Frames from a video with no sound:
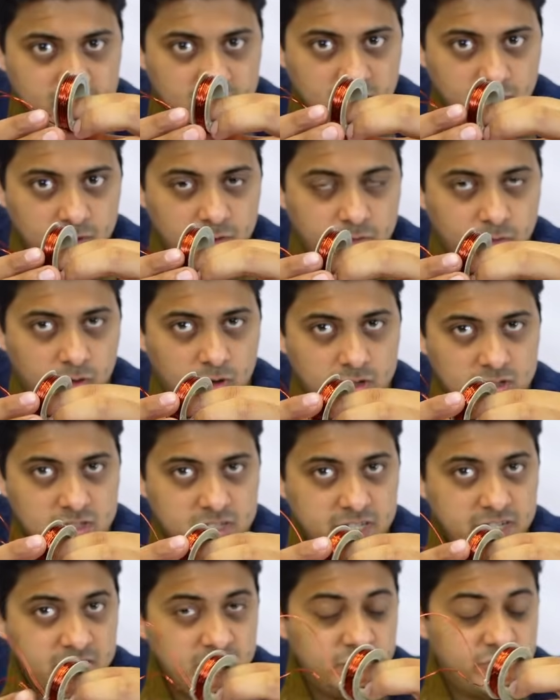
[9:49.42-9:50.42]
which was
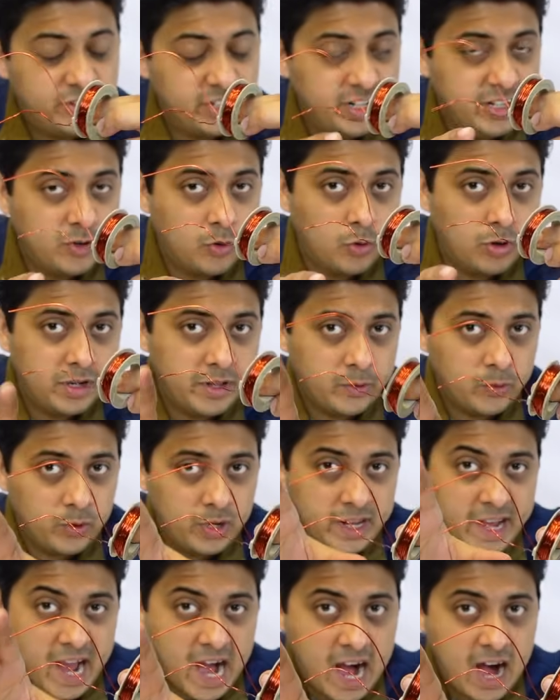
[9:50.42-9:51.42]
initially holding
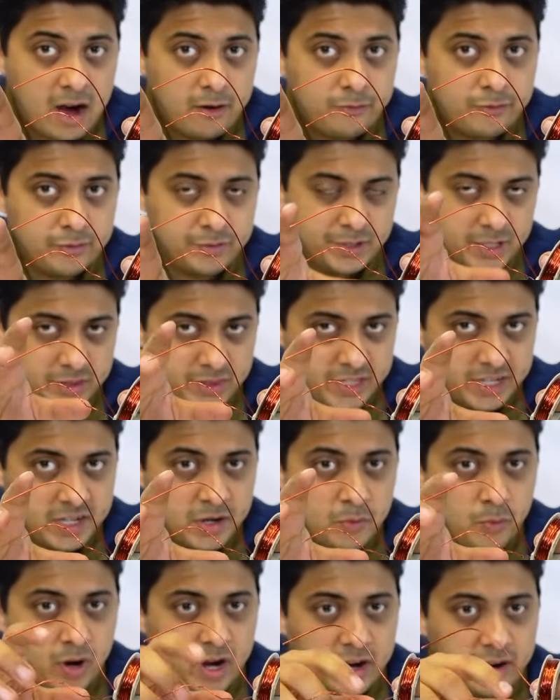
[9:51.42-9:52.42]
only half the
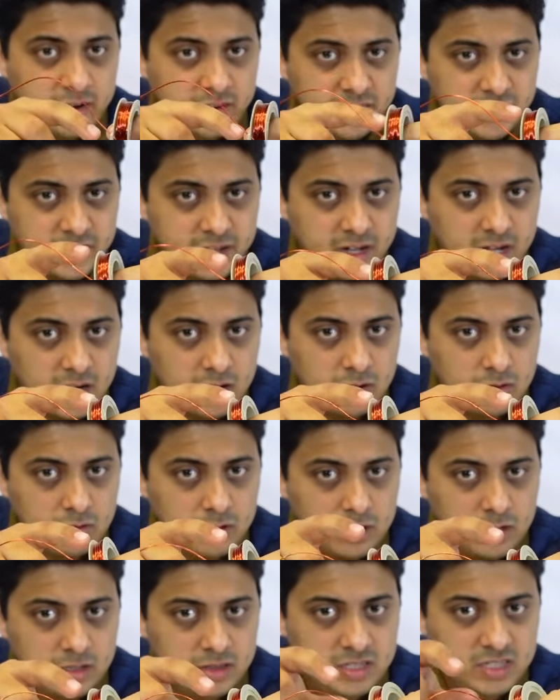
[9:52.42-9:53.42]
thin wires now
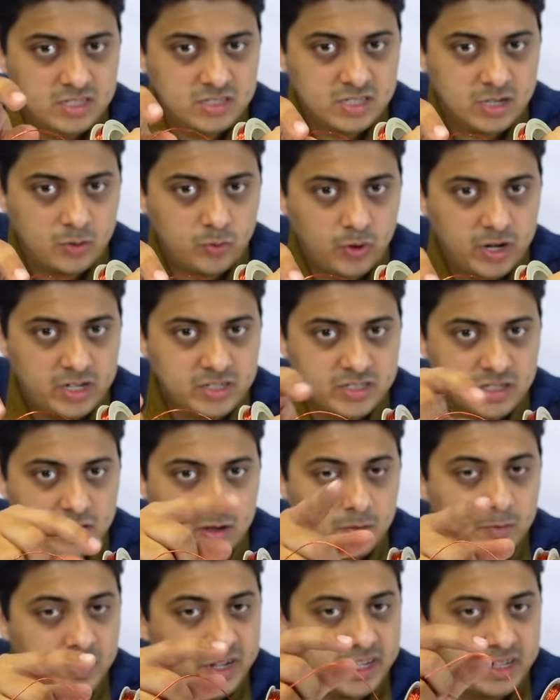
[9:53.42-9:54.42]
uh, these thick wires are
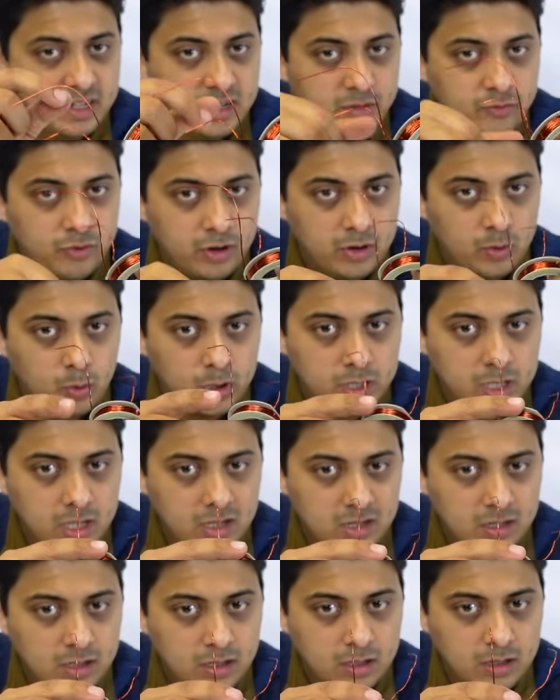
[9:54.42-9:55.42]
completely filled with
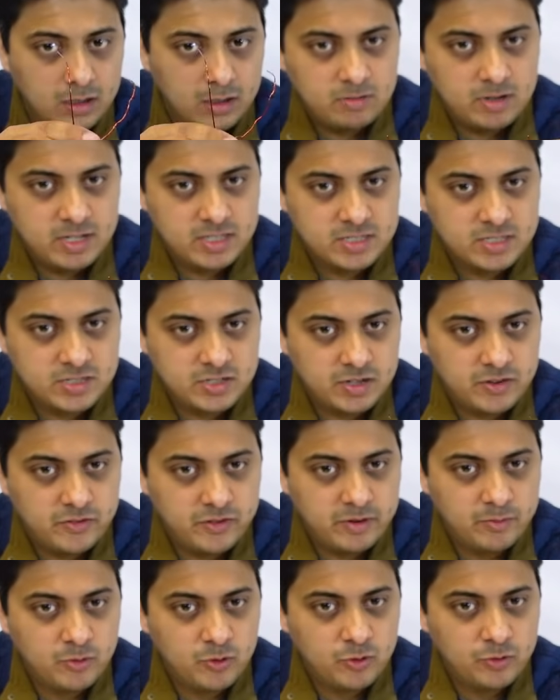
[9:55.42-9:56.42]
it let's
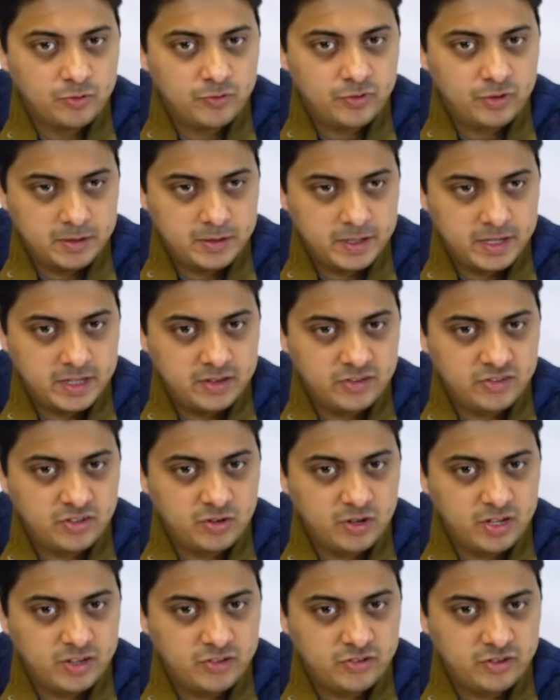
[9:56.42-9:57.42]
remove the
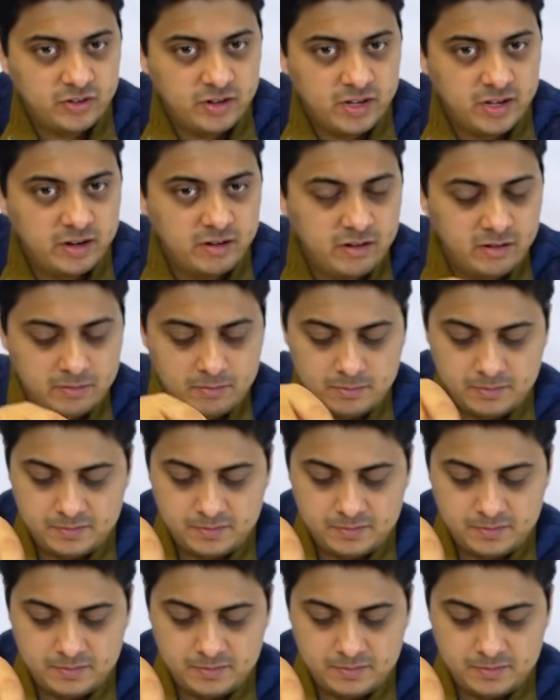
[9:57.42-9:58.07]
insulation here